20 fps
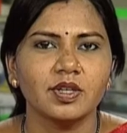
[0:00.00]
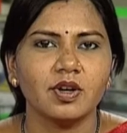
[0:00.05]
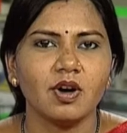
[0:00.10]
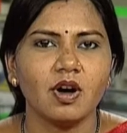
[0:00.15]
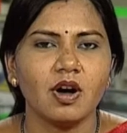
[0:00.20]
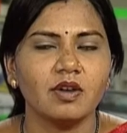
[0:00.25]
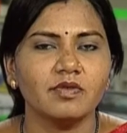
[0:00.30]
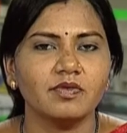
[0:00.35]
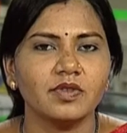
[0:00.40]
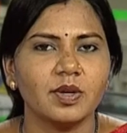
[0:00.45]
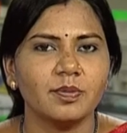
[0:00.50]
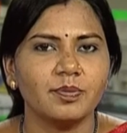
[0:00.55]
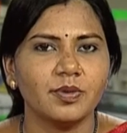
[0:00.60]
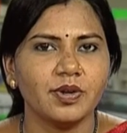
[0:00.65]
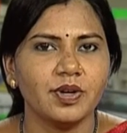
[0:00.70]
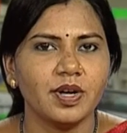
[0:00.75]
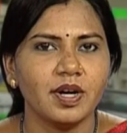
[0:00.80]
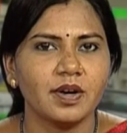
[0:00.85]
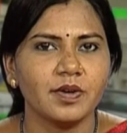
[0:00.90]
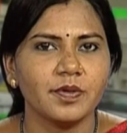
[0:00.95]
of a
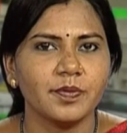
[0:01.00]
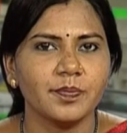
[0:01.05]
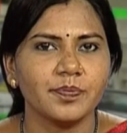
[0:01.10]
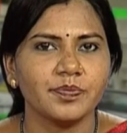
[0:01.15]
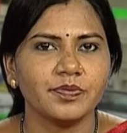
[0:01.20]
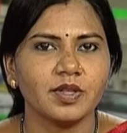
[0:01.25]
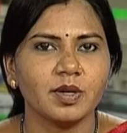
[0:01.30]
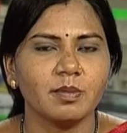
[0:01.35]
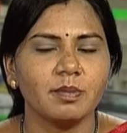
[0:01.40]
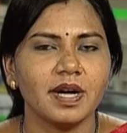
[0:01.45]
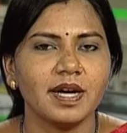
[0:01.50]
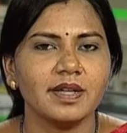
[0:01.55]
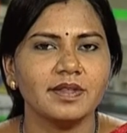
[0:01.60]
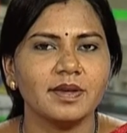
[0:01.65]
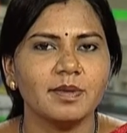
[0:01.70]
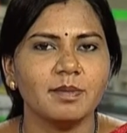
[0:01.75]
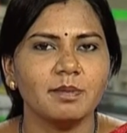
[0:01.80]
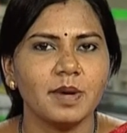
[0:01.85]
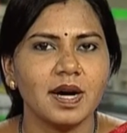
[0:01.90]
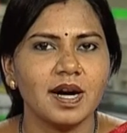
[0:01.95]
product by the
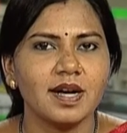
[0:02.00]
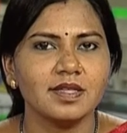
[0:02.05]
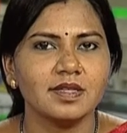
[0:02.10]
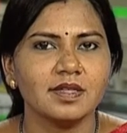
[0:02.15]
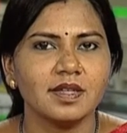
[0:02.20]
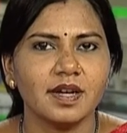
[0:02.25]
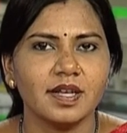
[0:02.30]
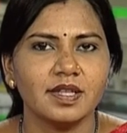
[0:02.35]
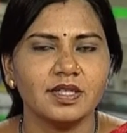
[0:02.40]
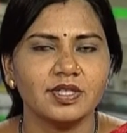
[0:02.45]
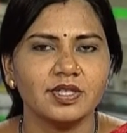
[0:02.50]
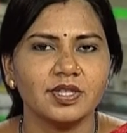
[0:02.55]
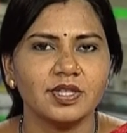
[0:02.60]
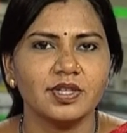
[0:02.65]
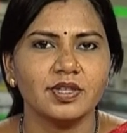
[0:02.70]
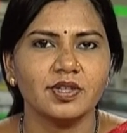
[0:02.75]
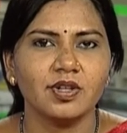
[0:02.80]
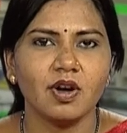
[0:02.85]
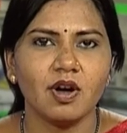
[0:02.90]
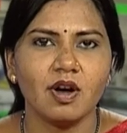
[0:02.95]
mass culture
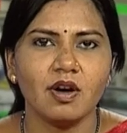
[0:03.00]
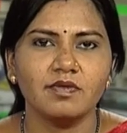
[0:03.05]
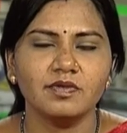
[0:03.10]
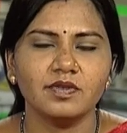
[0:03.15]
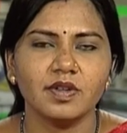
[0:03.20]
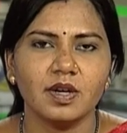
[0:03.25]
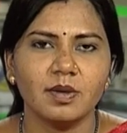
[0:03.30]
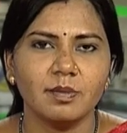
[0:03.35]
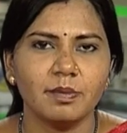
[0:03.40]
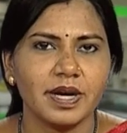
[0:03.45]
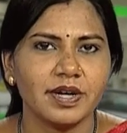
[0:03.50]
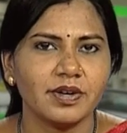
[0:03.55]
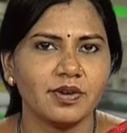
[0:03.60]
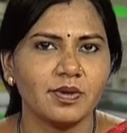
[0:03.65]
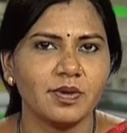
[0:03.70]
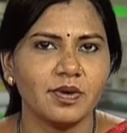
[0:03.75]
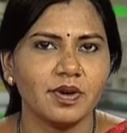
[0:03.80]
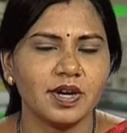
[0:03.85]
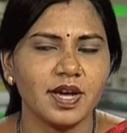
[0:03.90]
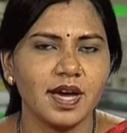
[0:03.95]
of a
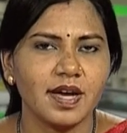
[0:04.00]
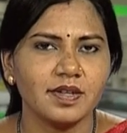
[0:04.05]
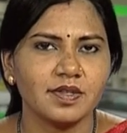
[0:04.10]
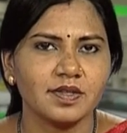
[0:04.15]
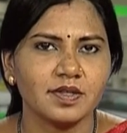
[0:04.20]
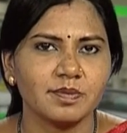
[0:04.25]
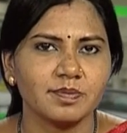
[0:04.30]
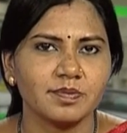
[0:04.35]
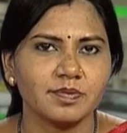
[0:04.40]
microorganism.